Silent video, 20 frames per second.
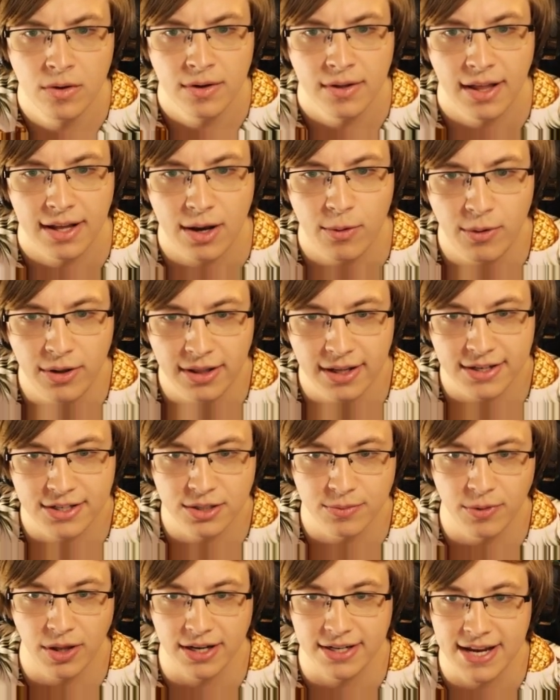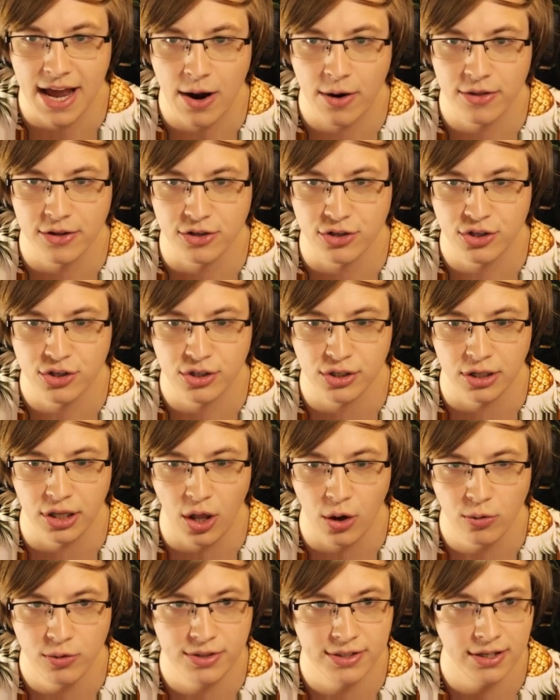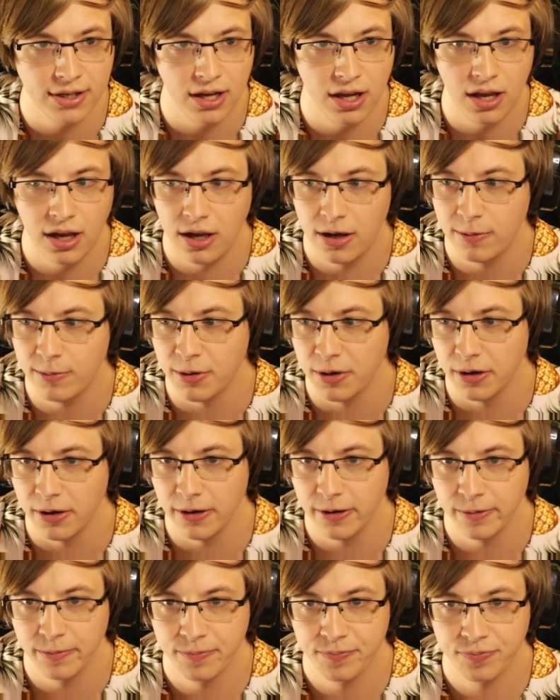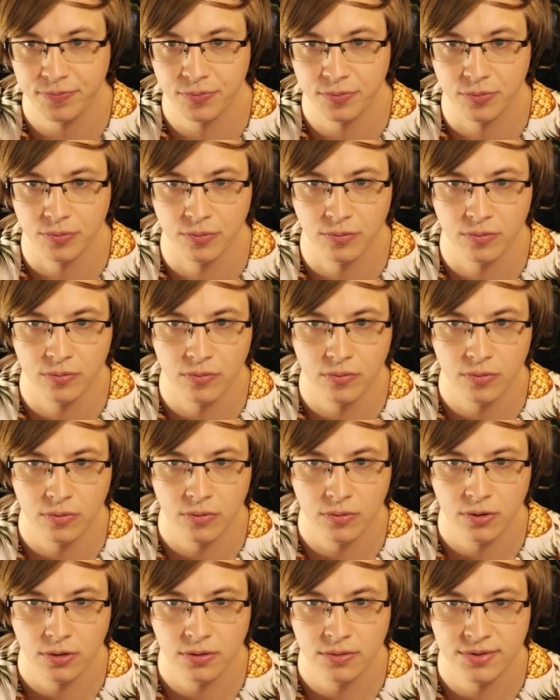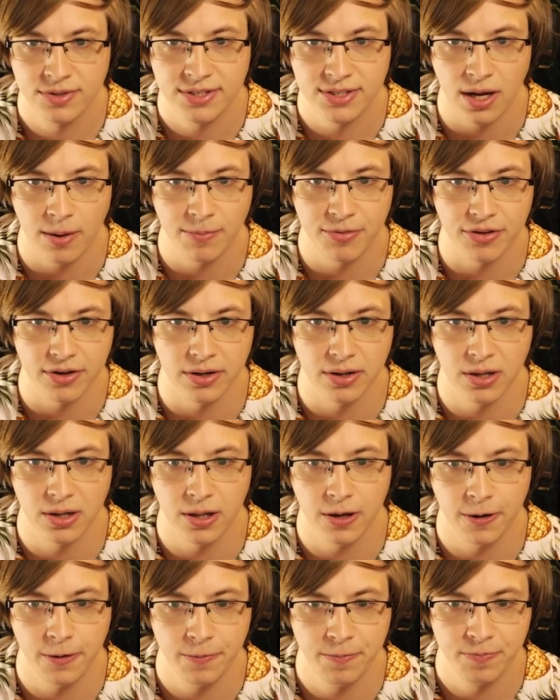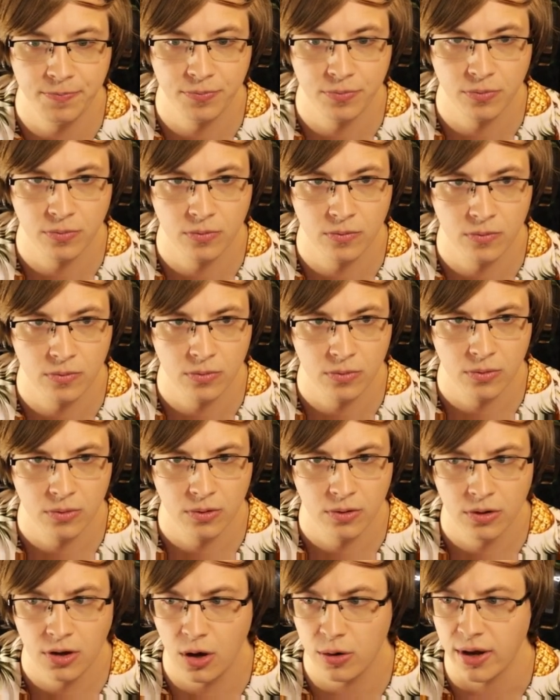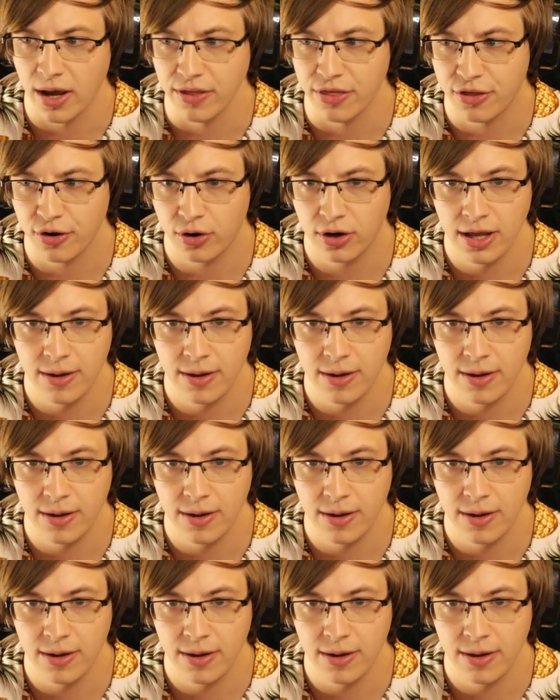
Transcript: I want like some like tower that slows them or something, you know? Okay, 30,